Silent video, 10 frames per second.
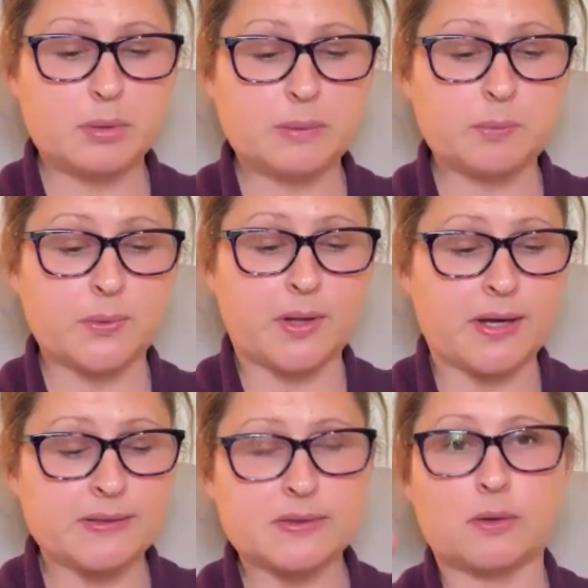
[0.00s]
people
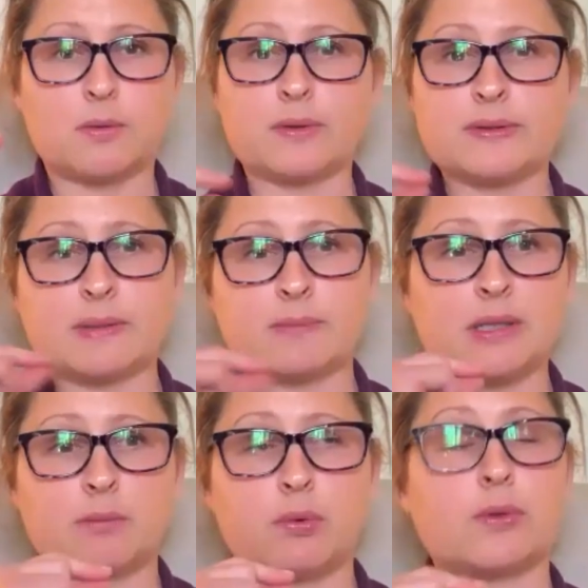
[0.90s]
also,
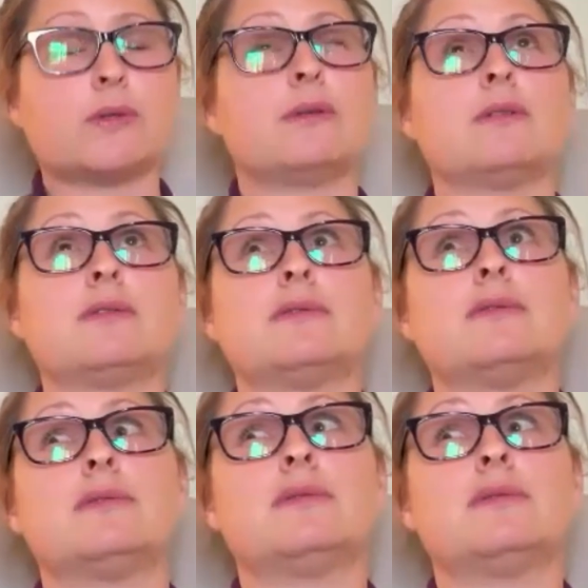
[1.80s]
something important